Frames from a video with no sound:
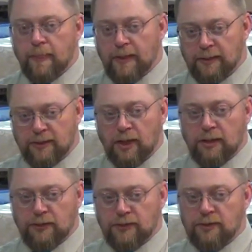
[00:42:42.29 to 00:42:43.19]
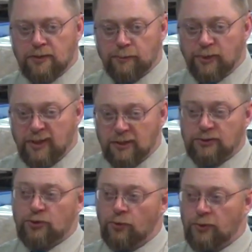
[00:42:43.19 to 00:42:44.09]
that God is in complete
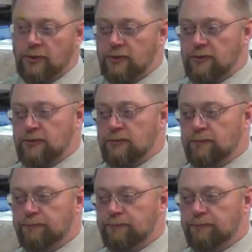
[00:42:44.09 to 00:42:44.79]
control of this